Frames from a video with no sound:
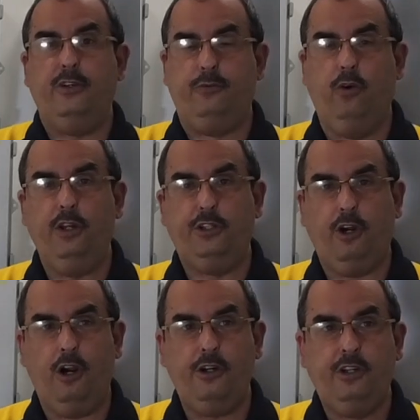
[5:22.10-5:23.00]
is fully
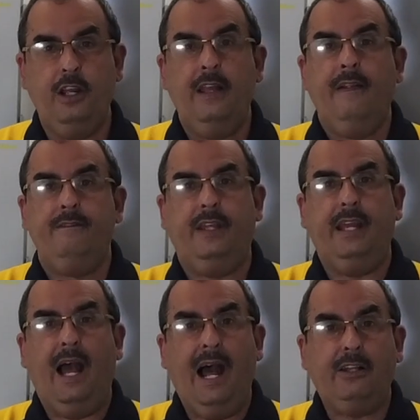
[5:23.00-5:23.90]
charged, they
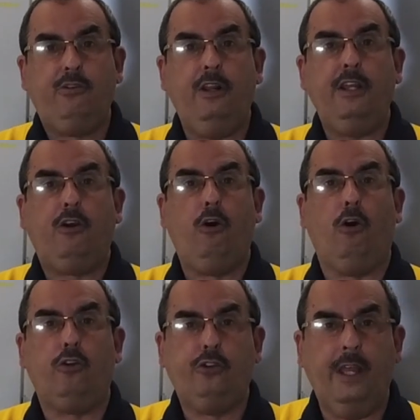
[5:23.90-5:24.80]
actually
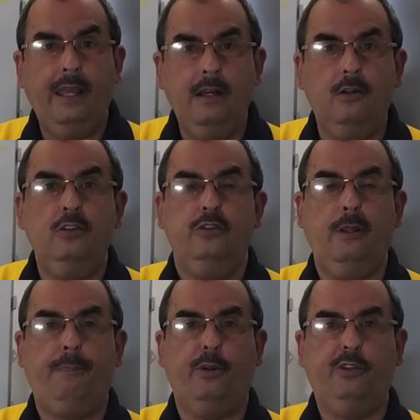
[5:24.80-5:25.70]
curtail the
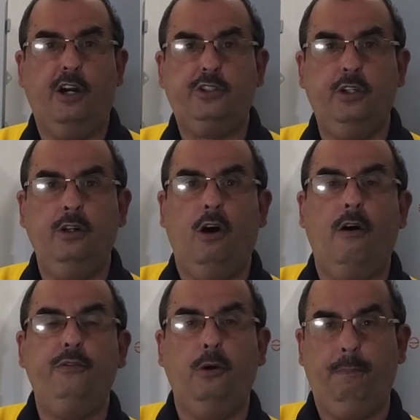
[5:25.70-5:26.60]
production
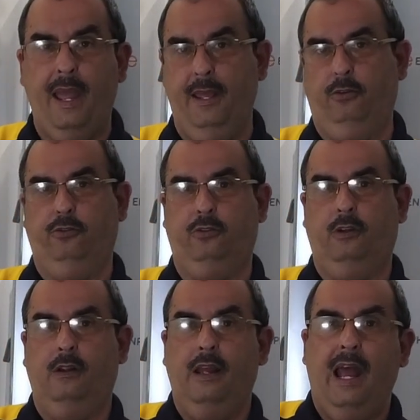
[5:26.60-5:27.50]
of your panels.
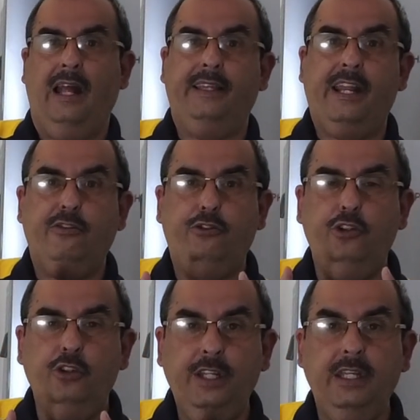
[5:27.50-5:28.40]
And that is
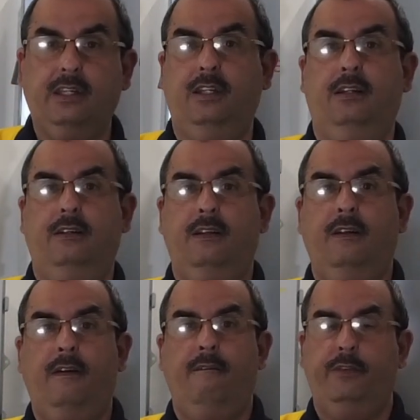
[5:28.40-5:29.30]
unique.
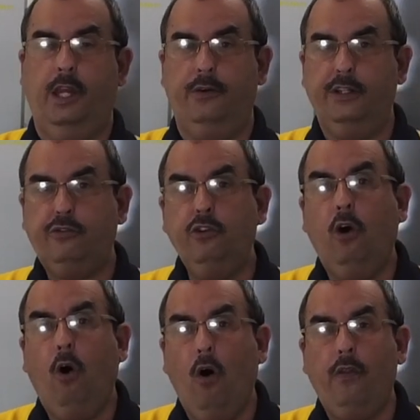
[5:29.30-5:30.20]
There is no
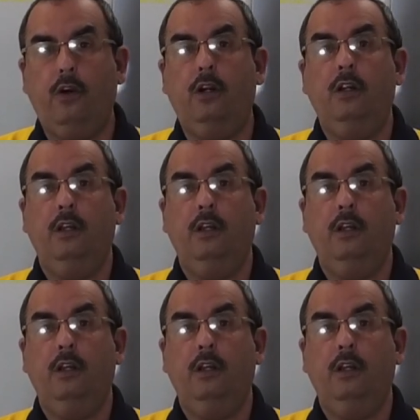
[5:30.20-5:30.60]
other